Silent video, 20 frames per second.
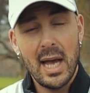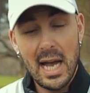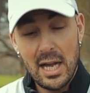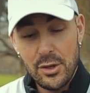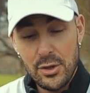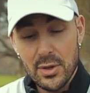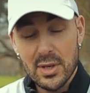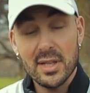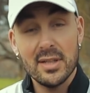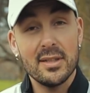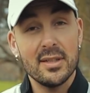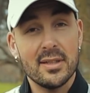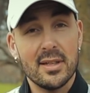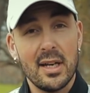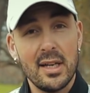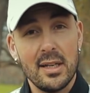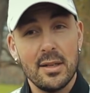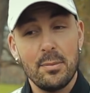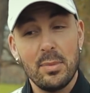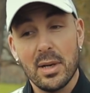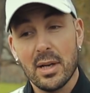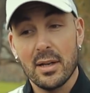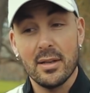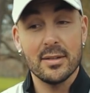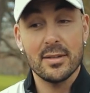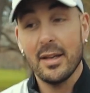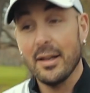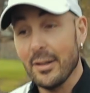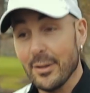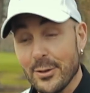and you can design it,
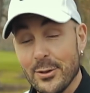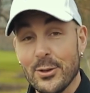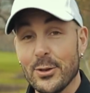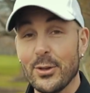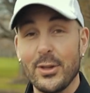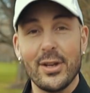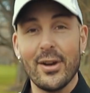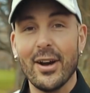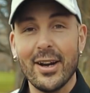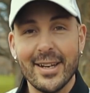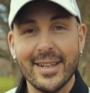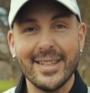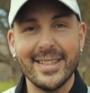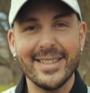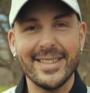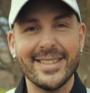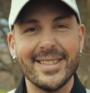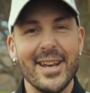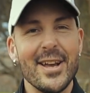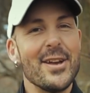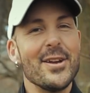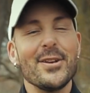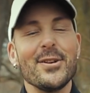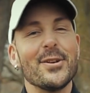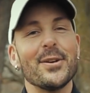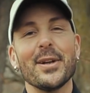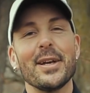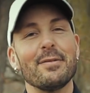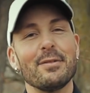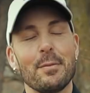because hell, you're the artist.
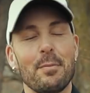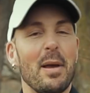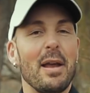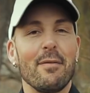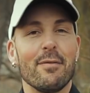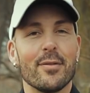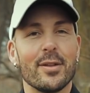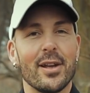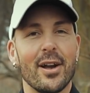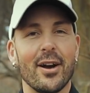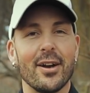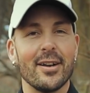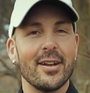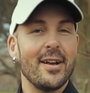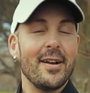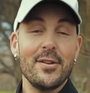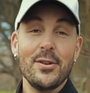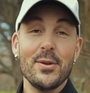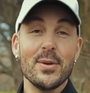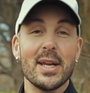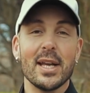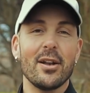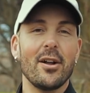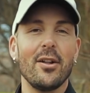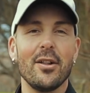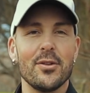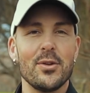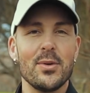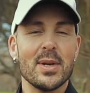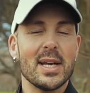You don't have to pay for the art. You
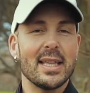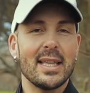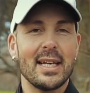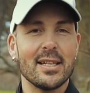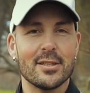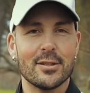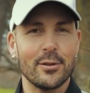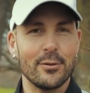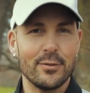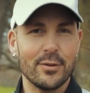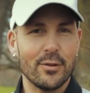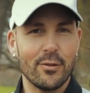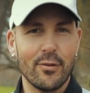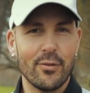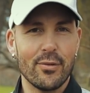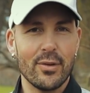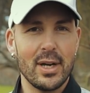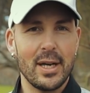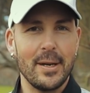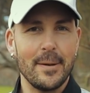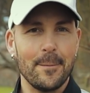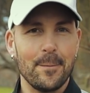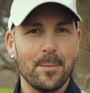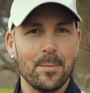get that service for free.